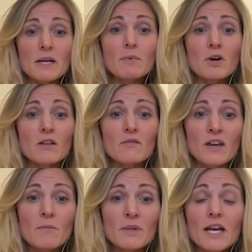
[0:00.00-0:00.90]
like part of the
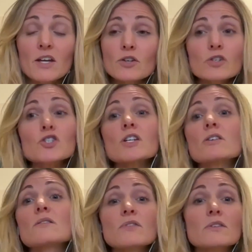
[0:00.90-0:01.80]
family and you're
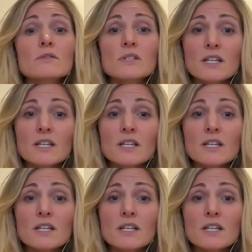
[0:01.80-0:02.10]
cheering for those